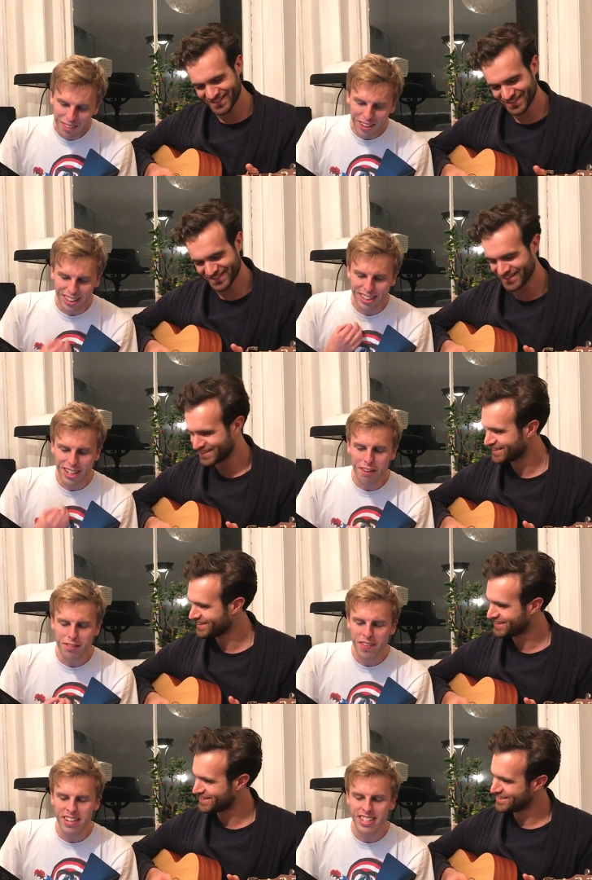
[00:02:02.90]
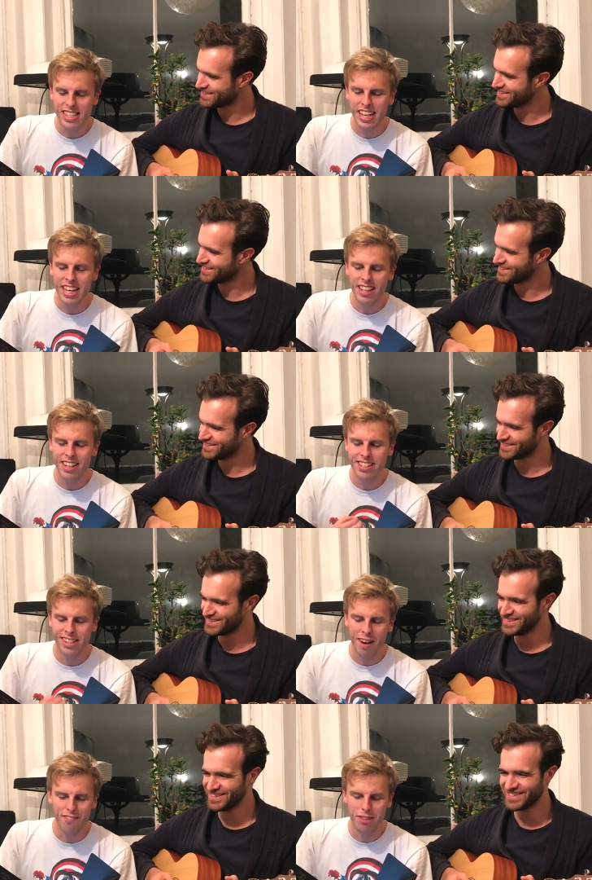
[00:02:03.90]
Speaker 1: Well, the dove's found a skin that it's
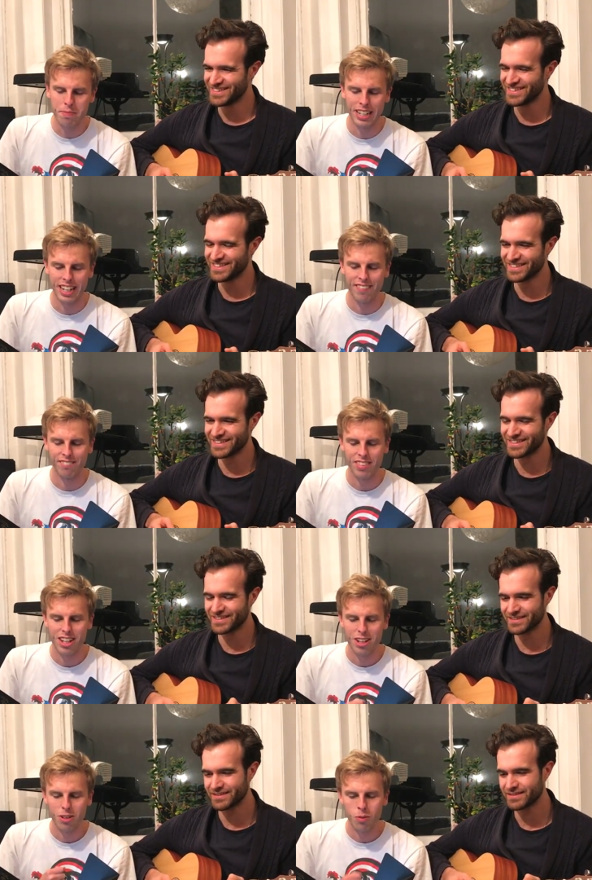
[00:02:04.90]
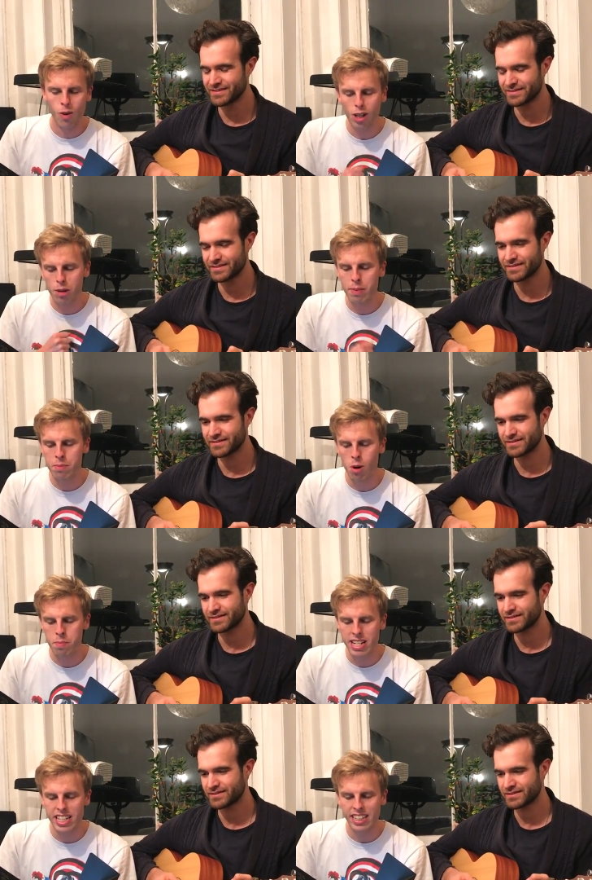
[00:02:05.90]
comfortable in. What could be more
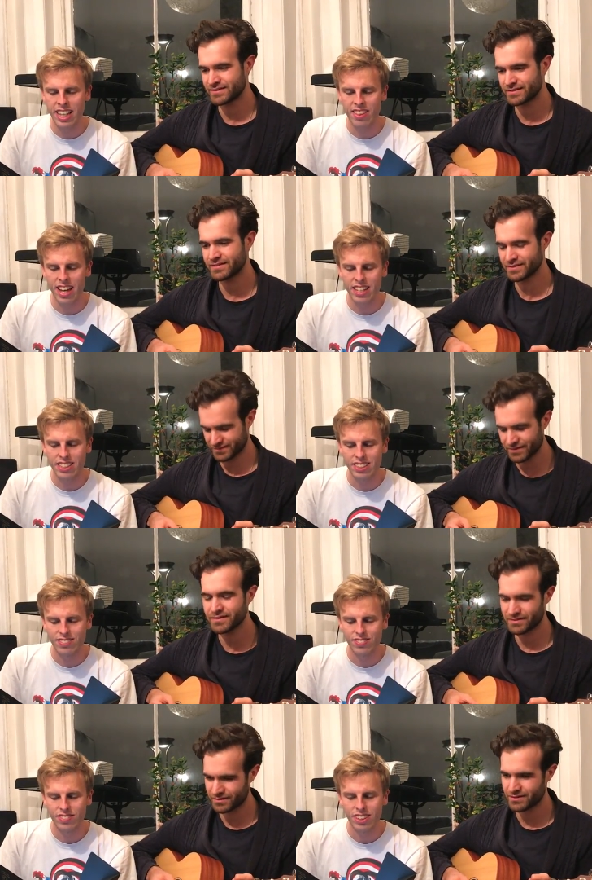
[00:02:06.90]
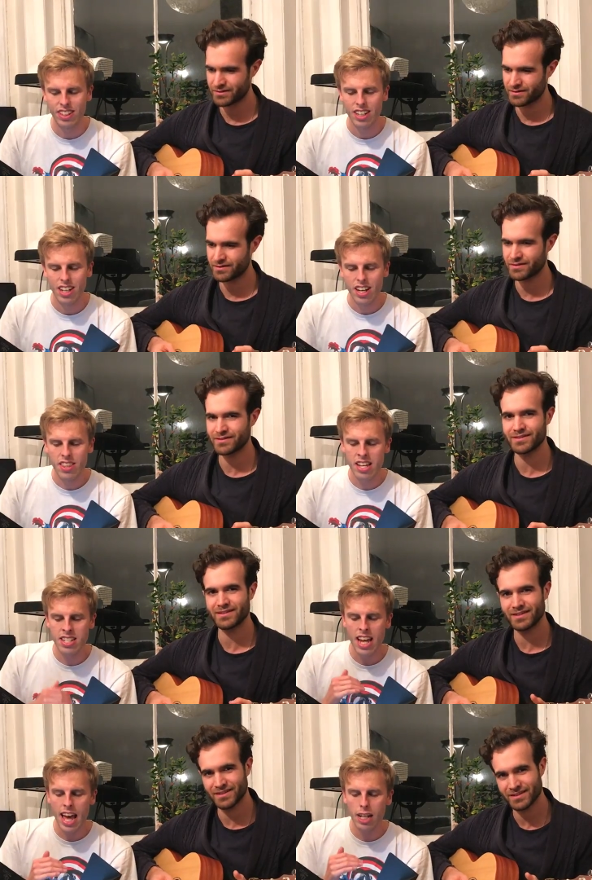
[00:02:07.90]
magic than that? There's
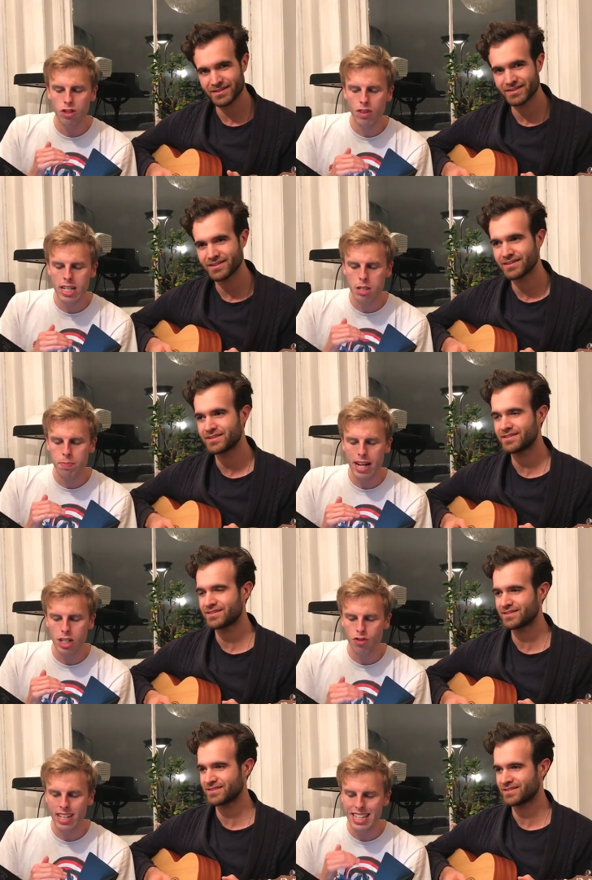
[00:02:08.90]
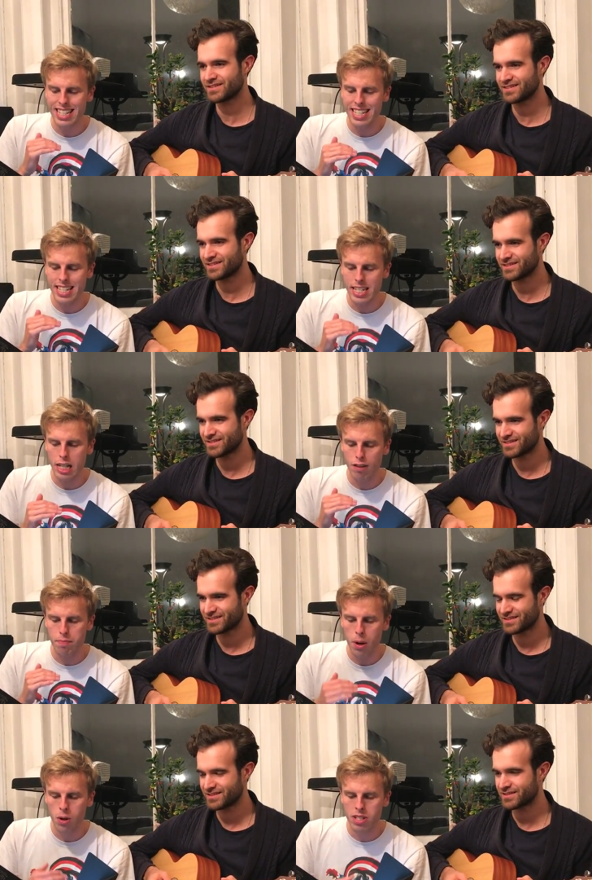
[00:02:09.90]
an X-ray, spex-ray that sees a sea of
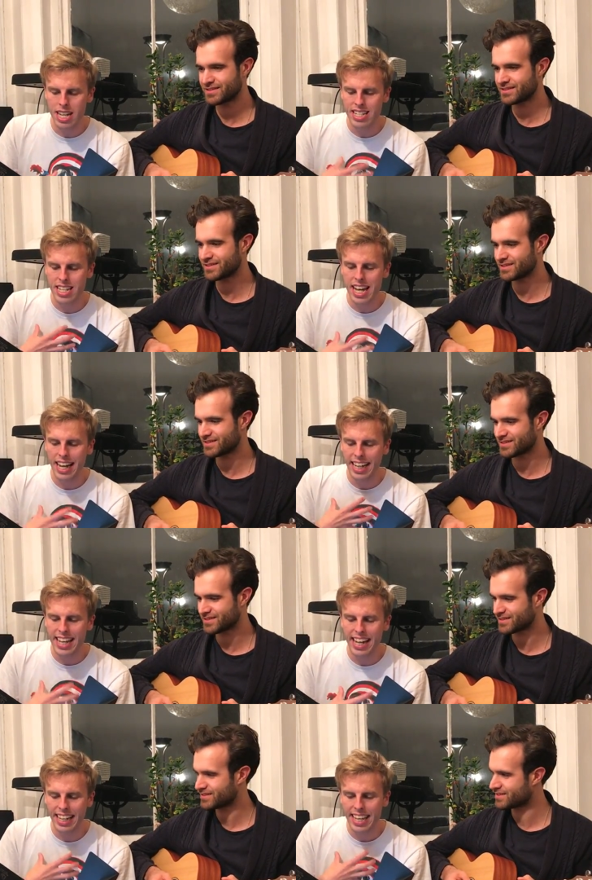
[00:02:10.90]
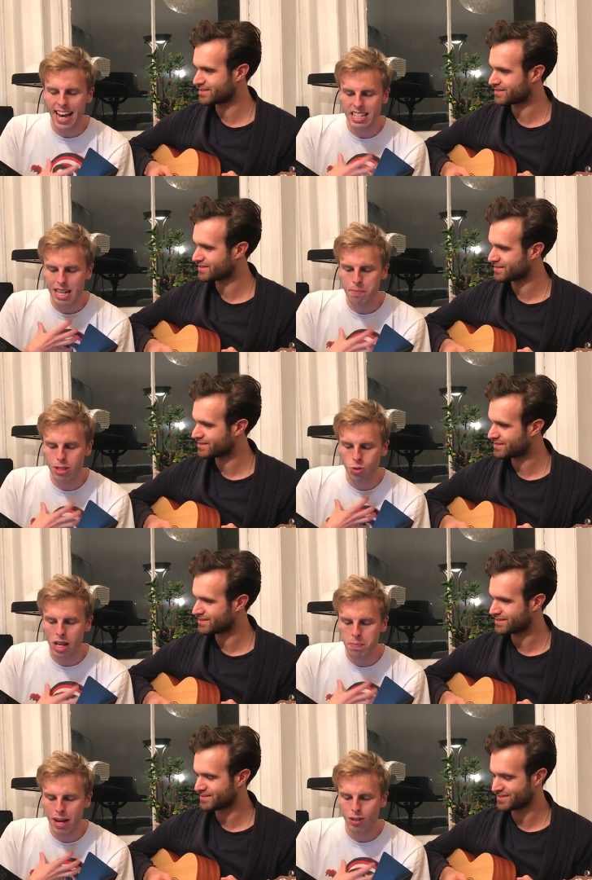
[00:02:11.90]
bones as a yakka, yakka, yaks in
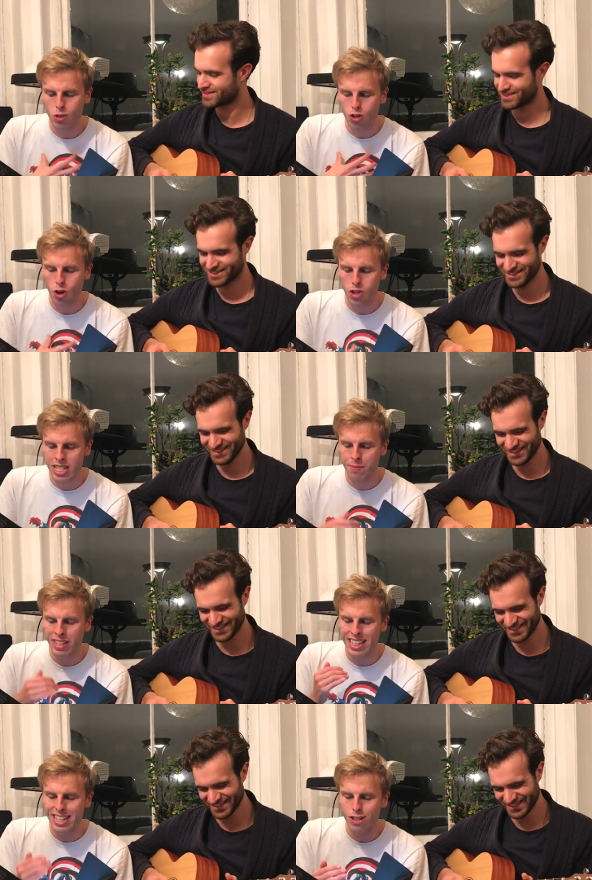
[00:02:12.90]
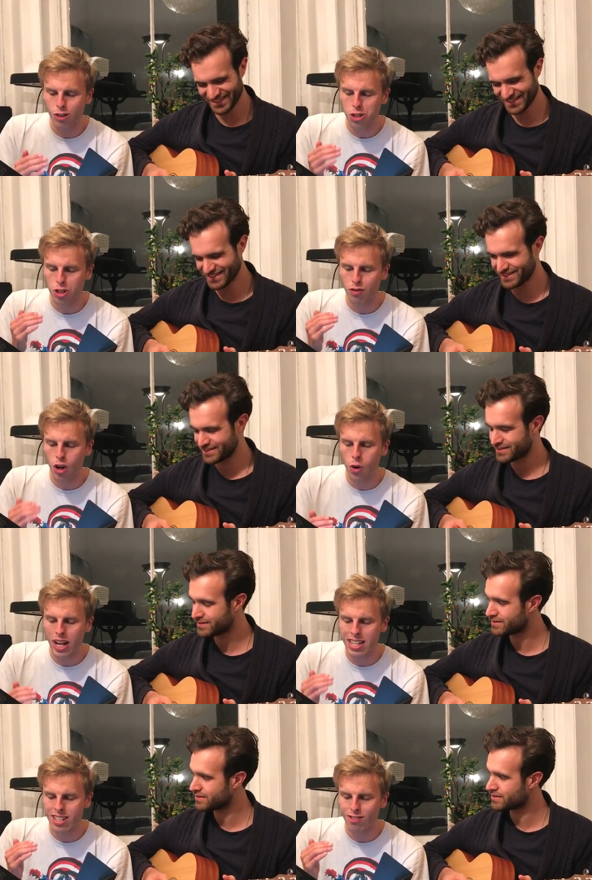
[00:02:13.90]
between paddle strokes. And when these cross the road
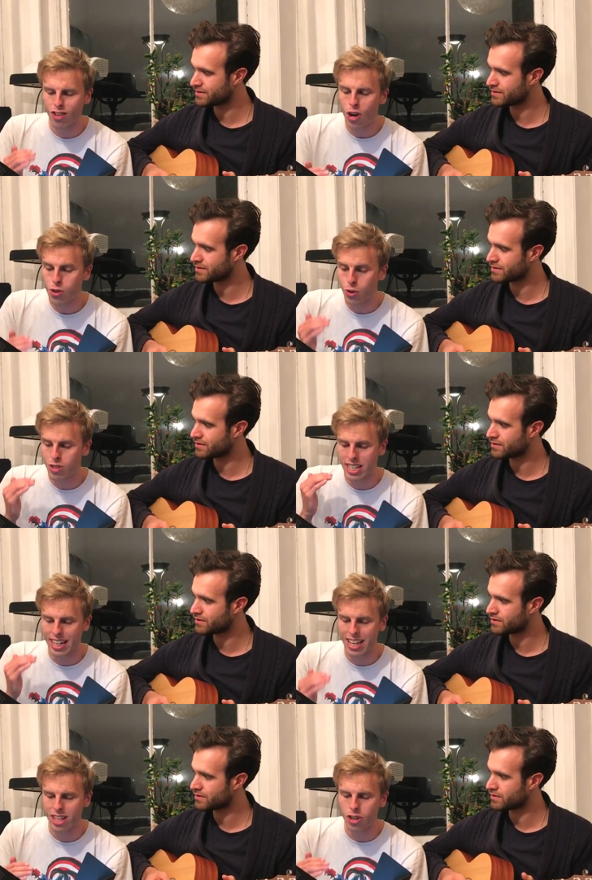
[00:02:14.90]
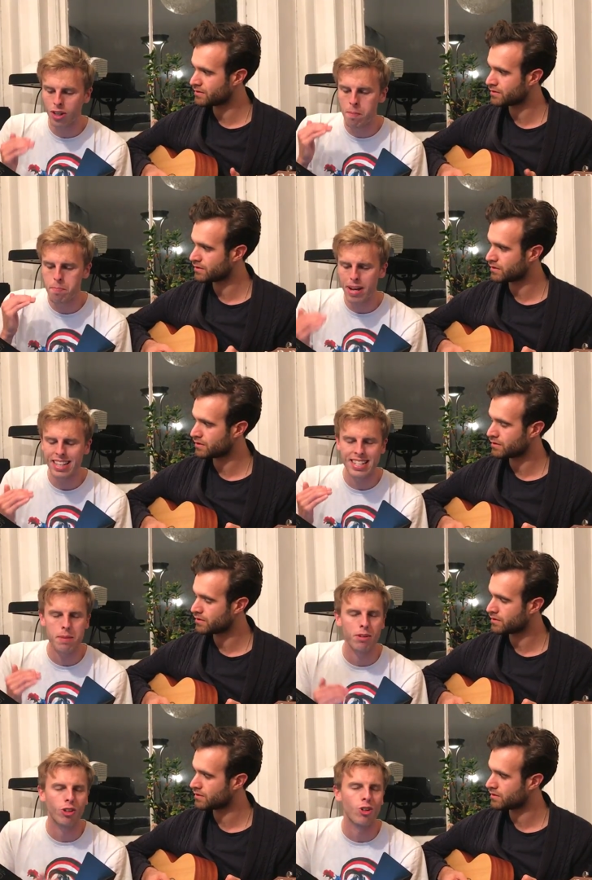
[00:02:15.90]
as a road altogether, you can bet the
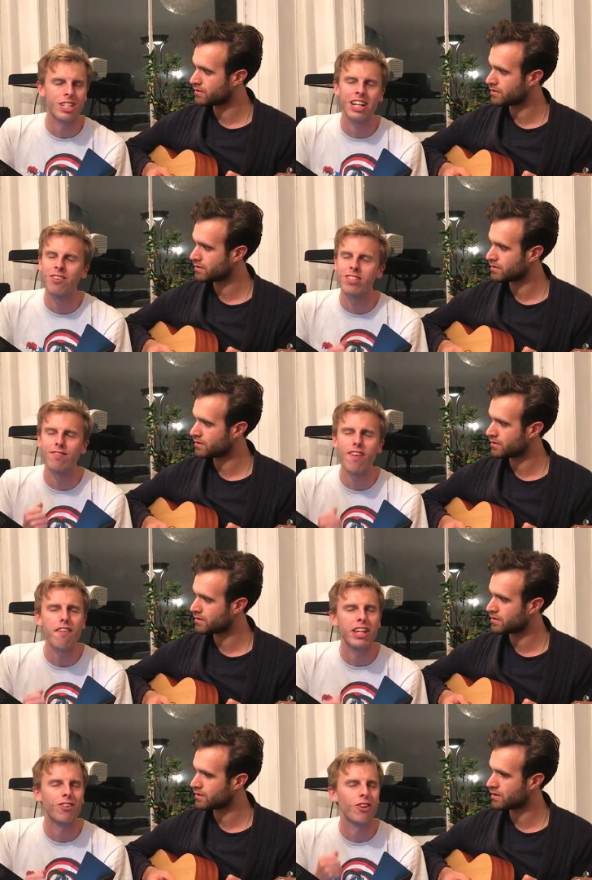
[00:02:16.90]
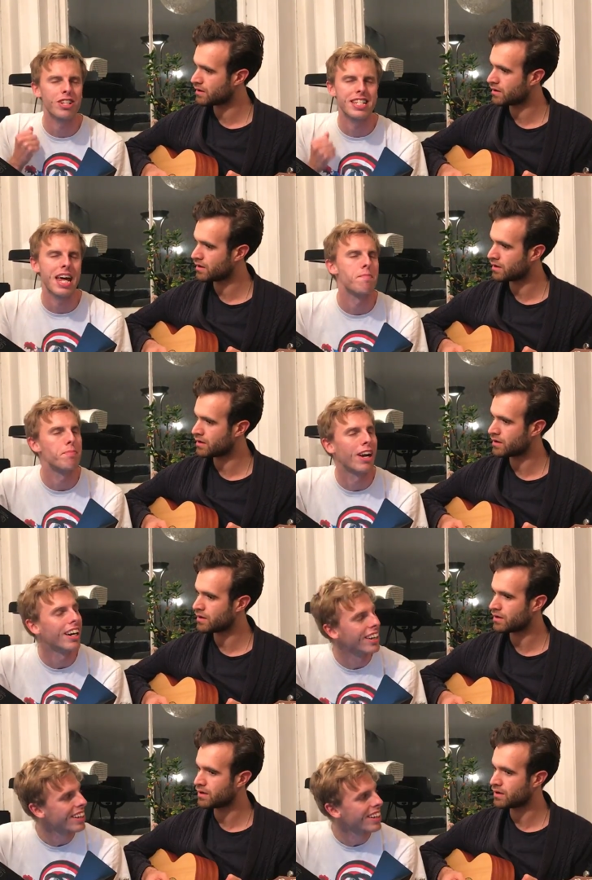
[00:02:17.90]
zebra crossing holds a very cross zebra.